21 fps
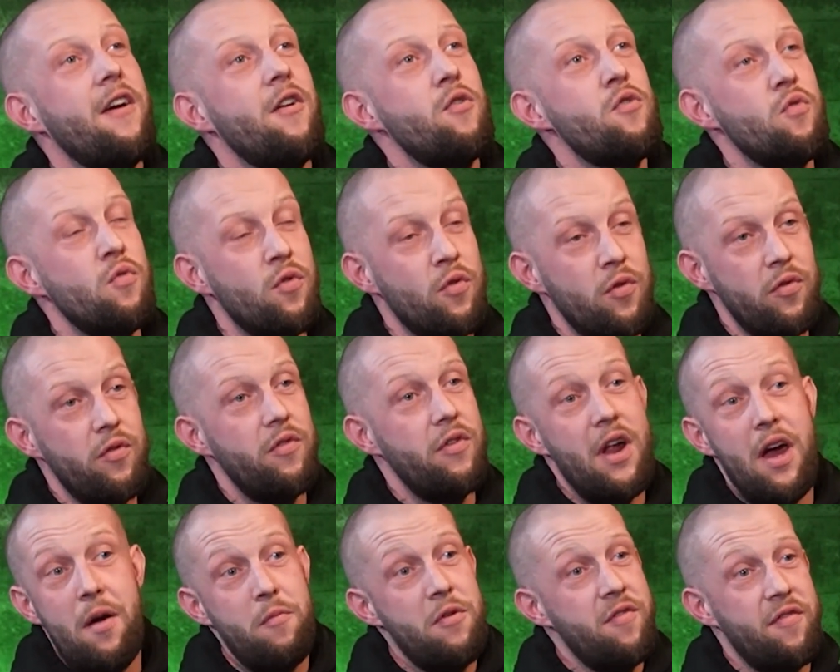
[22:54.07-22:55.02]
So
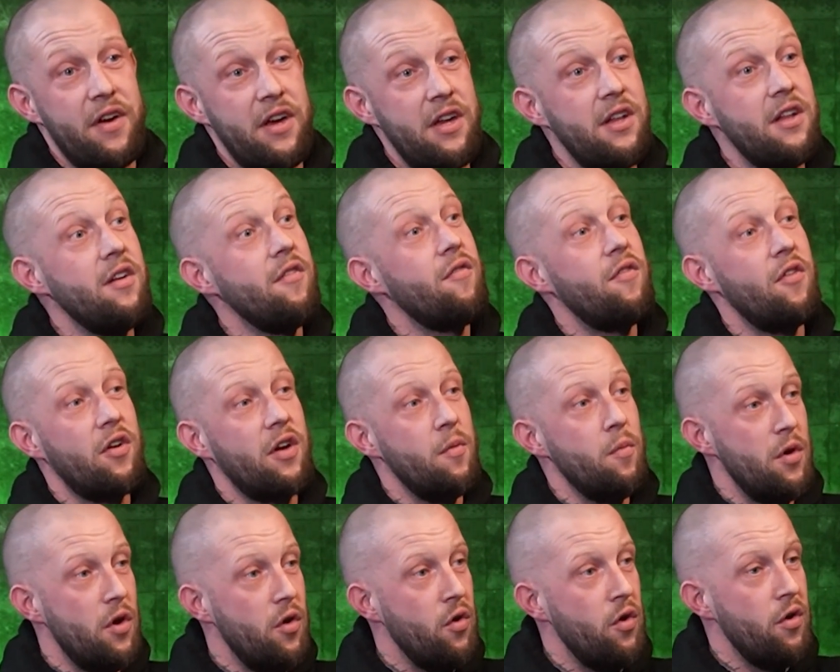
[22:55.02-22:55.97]
that was fine, fucking
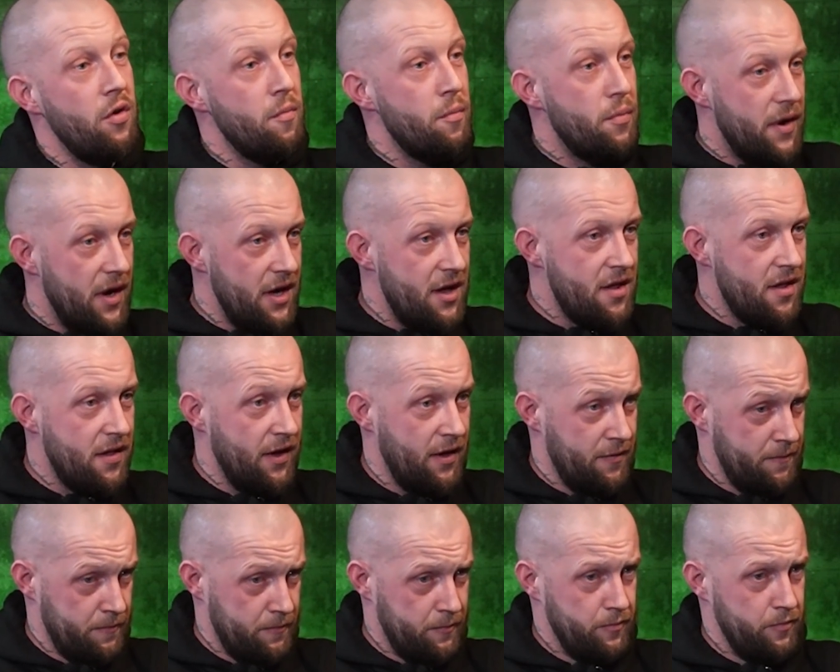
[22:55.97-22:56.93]
went out, priced
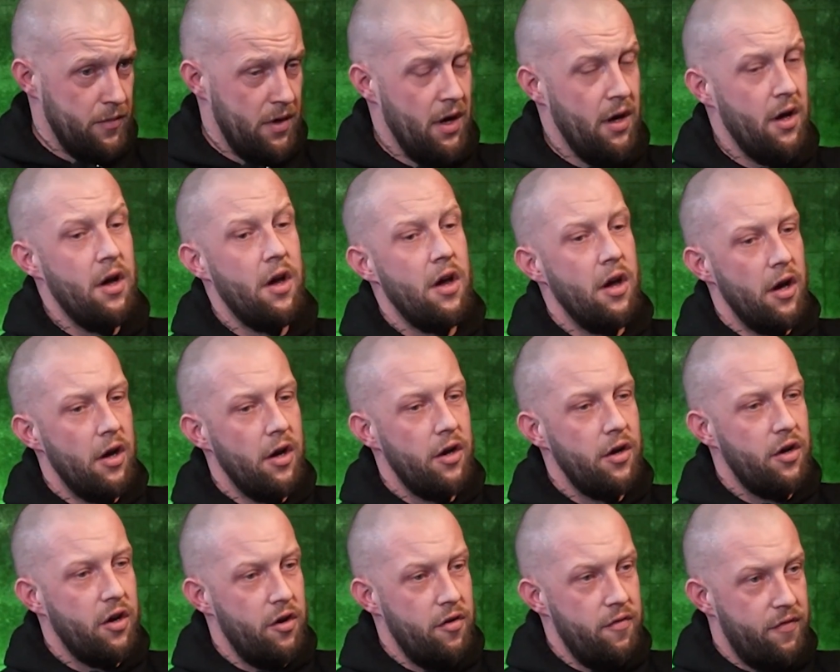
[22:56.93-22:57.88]
it,
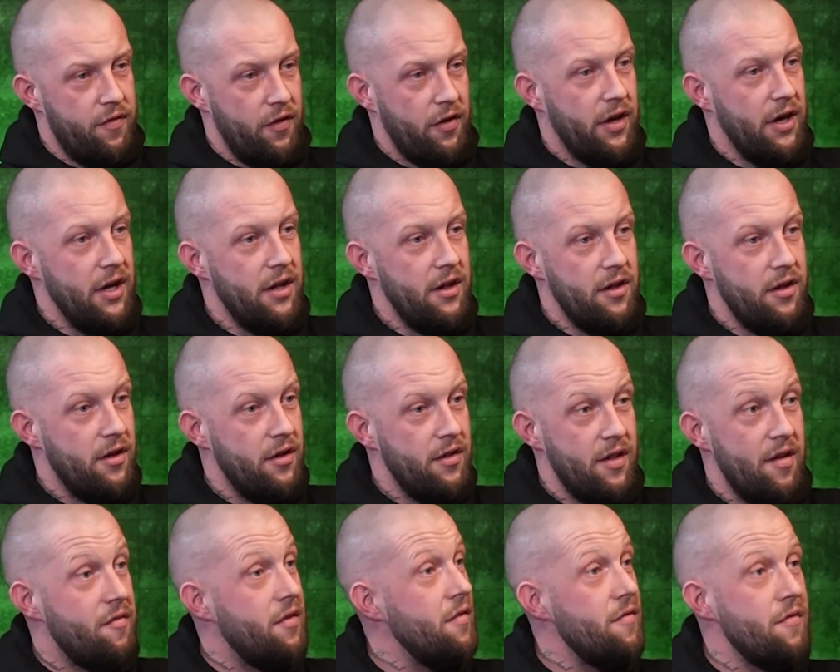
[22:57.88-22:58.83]
couldn't fucking,
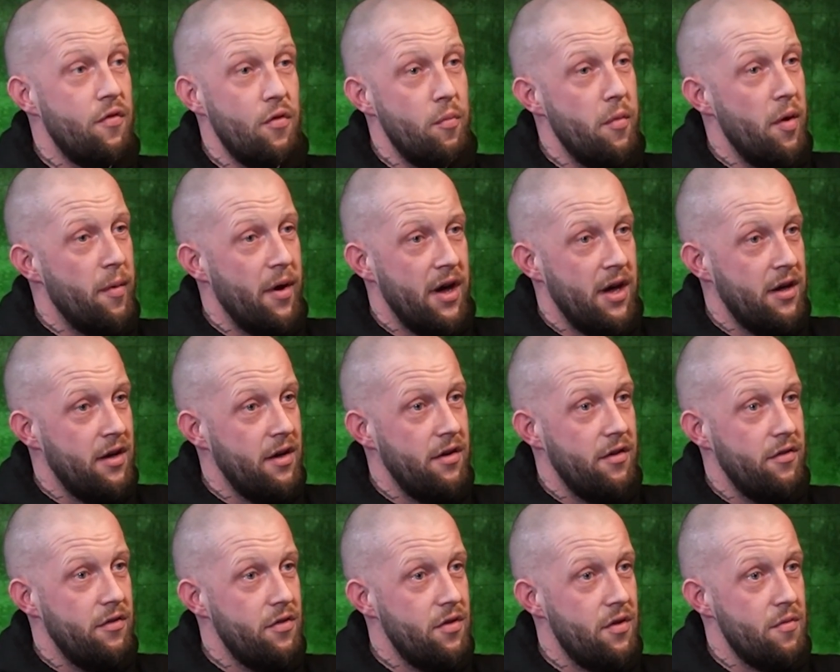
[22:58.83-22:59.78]
never even phoned me back.
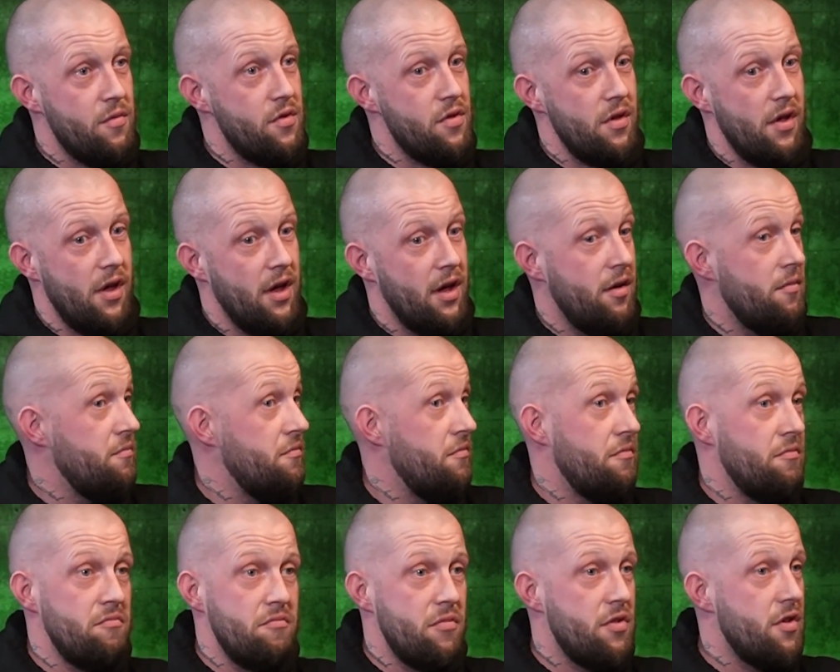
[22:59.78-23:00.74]
So it's like,
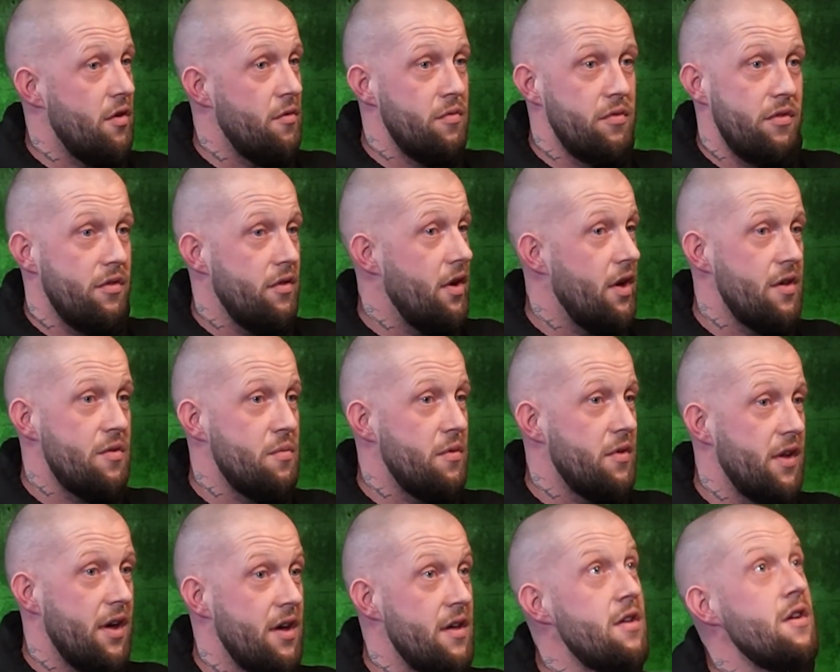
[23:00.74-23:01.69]
sound, is
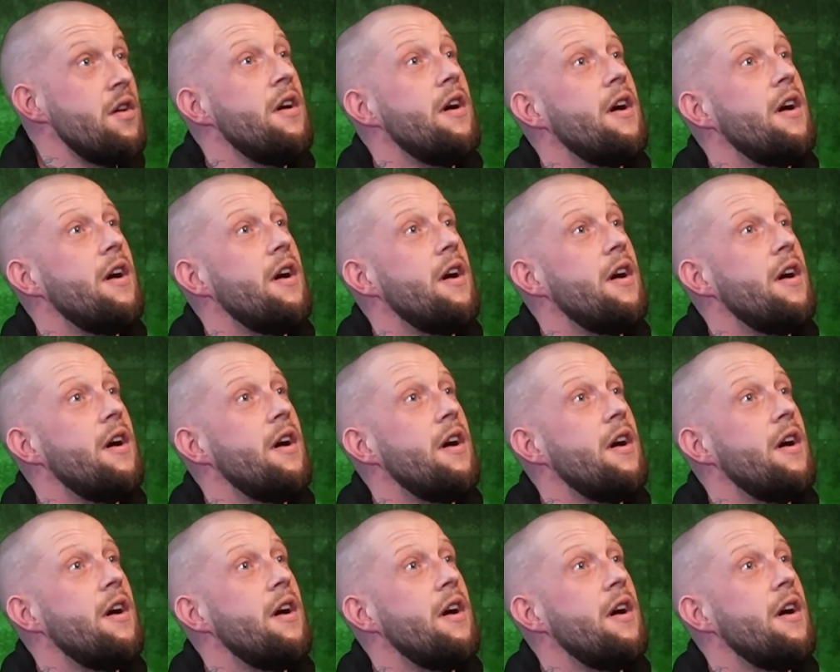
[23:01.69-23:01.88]
what it is.